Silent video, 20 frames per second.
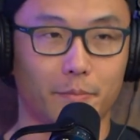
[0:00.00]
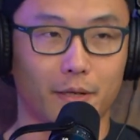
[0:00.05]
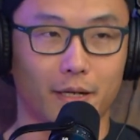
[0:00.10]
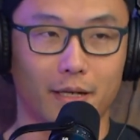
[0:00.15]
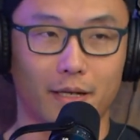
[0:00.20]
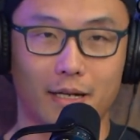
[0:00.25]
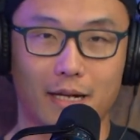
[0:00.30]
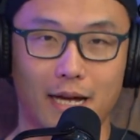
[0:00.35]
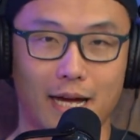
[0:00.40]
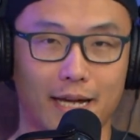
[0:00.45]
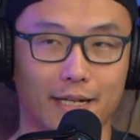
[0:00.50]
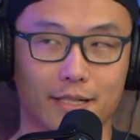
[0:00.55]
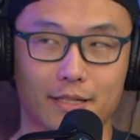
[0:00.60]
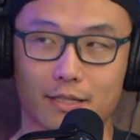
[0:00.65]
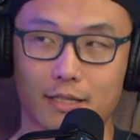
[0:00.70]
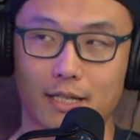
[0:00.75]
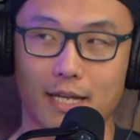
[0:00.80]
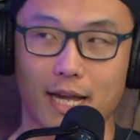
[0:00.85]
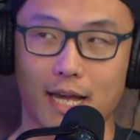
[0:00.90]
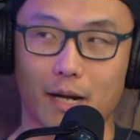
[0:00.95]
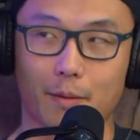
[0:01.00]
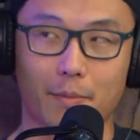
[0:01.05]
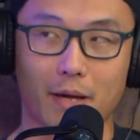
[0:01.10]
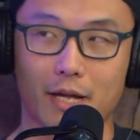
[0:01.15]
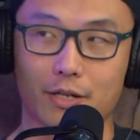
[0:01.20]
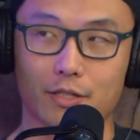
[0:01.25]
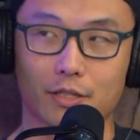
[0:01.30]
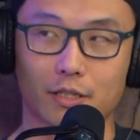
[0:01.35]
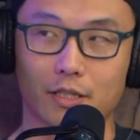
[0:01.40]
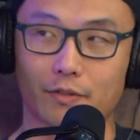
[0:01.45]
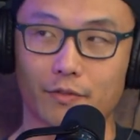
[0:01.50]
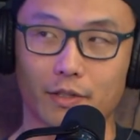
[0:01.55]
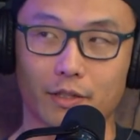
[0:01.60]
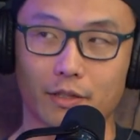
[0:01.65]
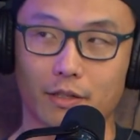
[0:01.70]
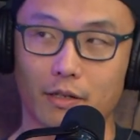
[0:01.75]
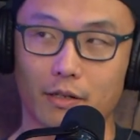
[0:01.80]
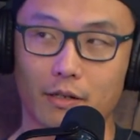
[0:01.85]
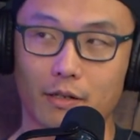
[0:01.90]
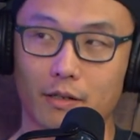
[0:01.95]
but I just can't imagine living there.